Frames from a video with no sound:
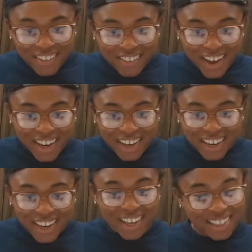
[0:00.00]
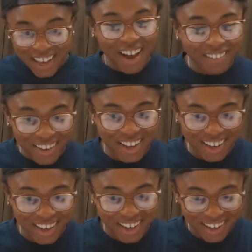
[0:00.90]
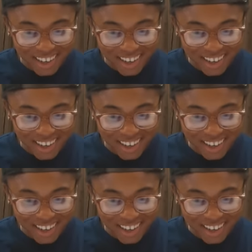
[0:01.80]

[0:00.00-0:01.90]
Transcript: Oh wait, it's coming.